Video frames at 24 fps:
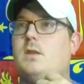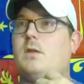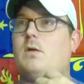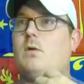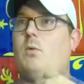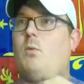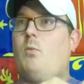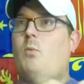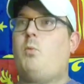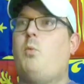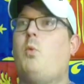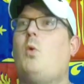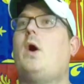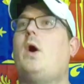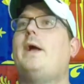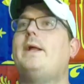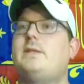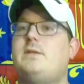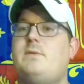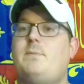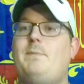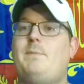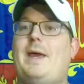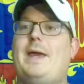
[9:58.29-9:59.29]

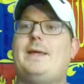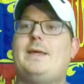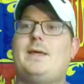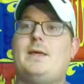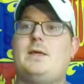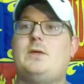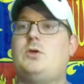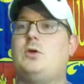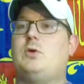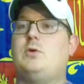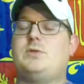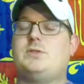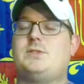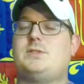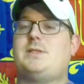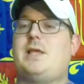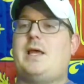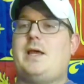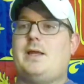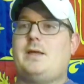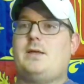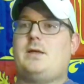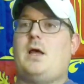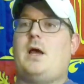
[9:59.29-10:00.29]
What's making you
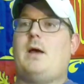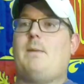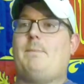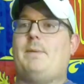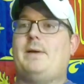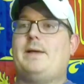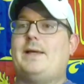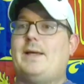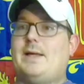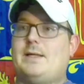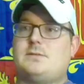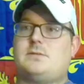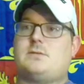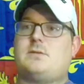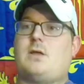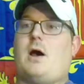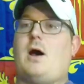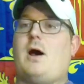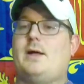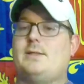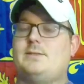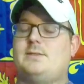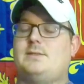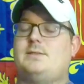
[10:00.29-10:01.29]
stand up against
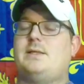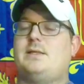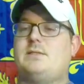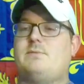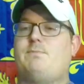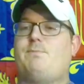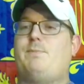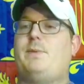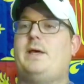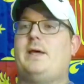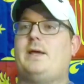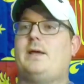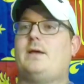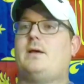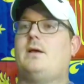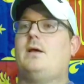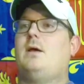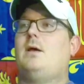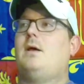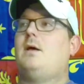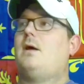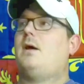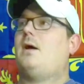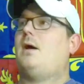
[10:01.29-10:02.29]
odds these big?
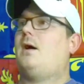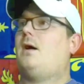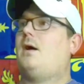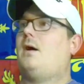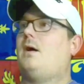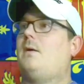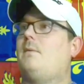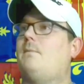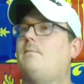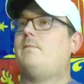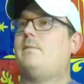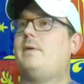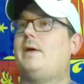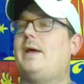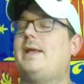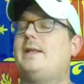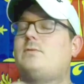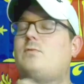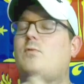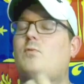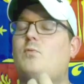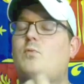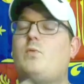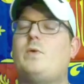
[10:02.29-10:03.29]
Uh,
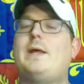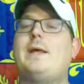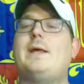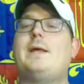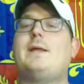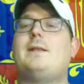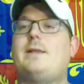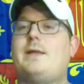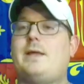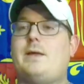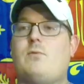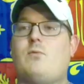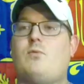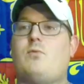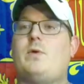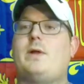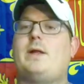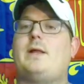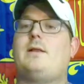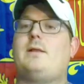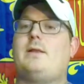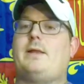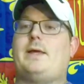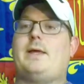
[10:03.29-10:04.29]
it's really,
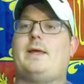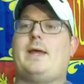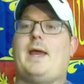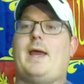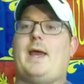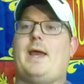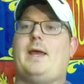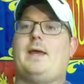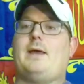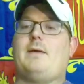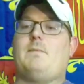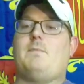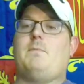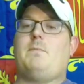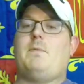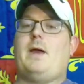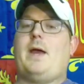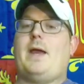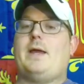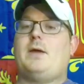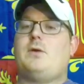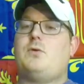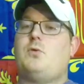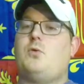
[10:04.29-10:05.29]
really a
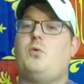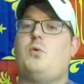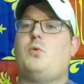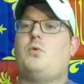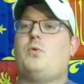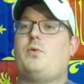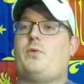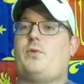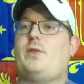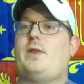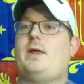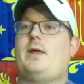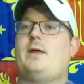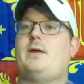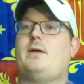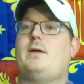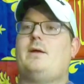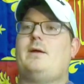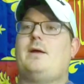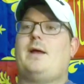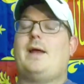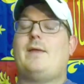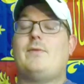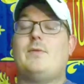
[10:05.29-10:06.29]
a cool thing.
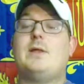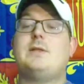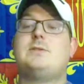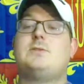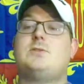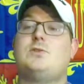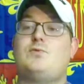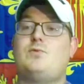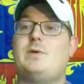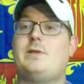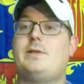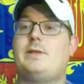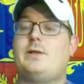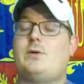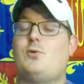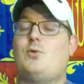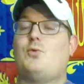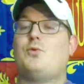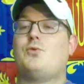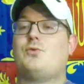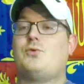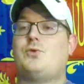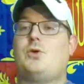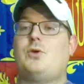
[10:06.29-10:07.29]
And this is really
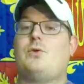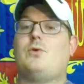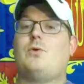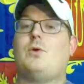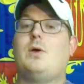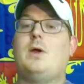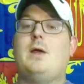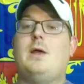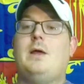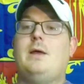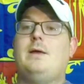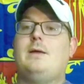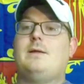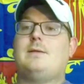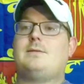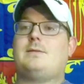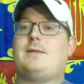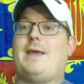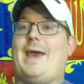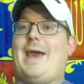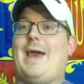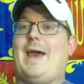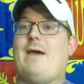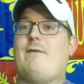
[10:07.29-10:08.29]
cool too,
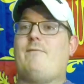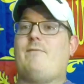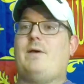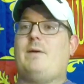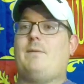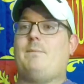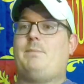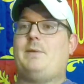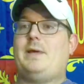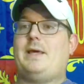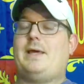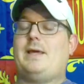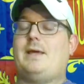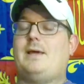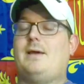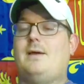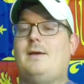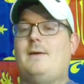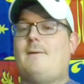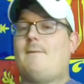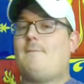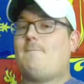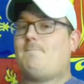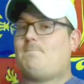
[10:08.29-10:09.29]
to have it be
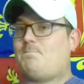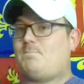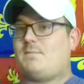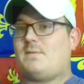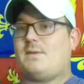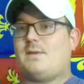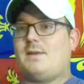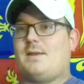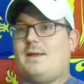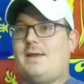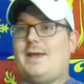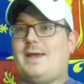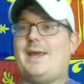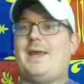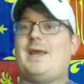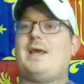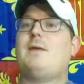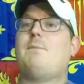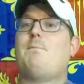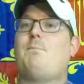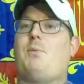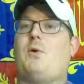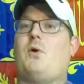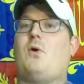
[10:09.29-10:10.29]

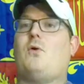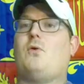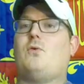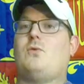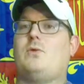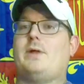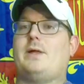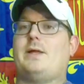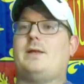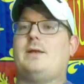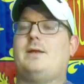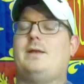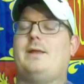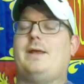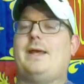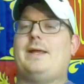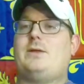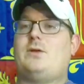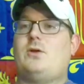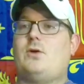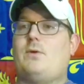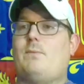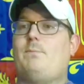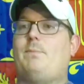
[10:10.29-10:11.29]
in Poland
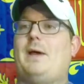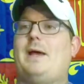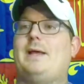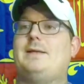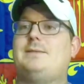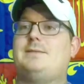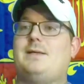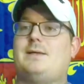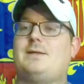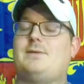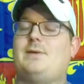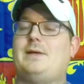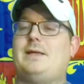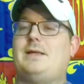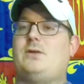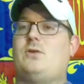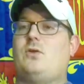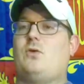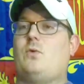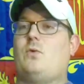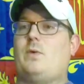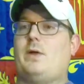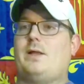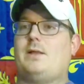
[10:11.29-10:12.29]
and you're basically
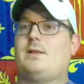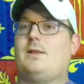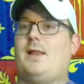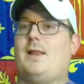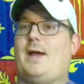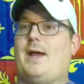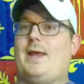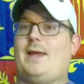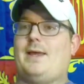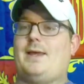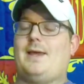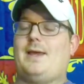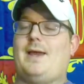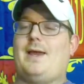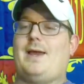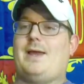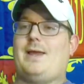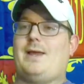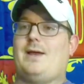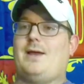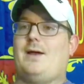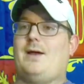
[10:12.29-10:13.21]
doing like a.